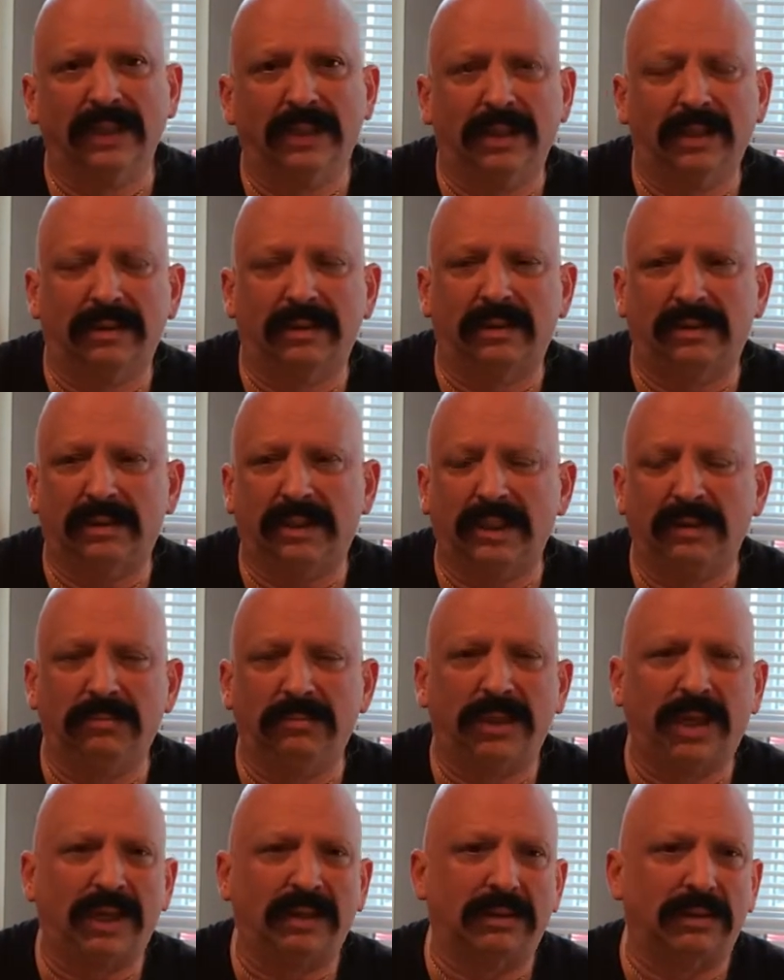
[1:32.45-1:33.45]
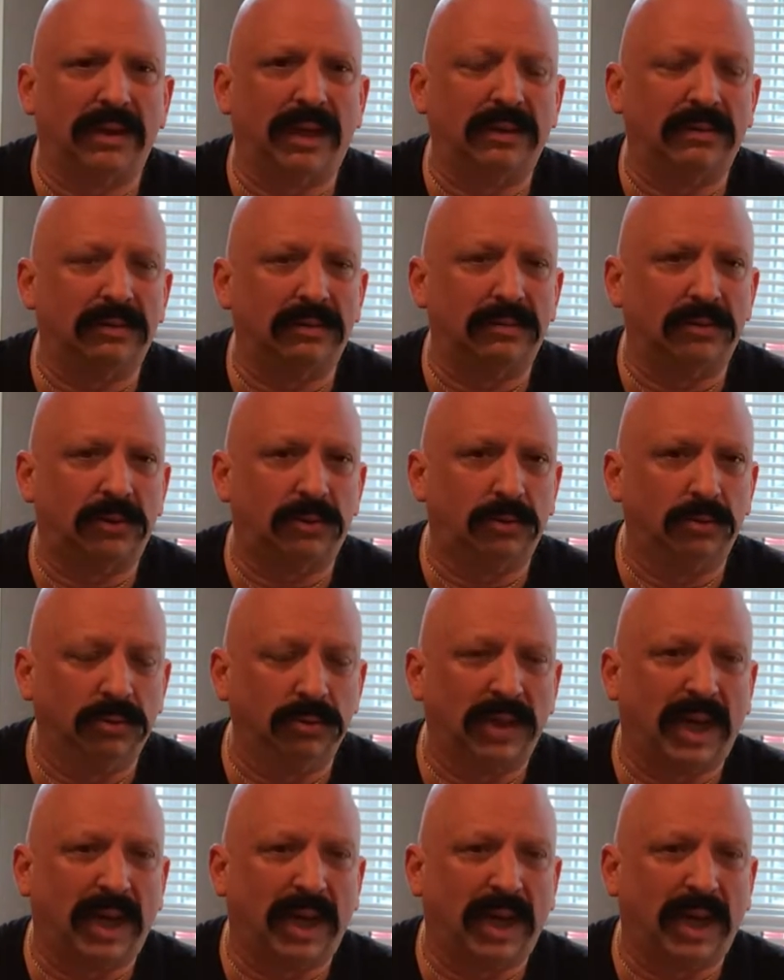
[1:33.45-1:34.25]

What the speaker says: it seemed that schools,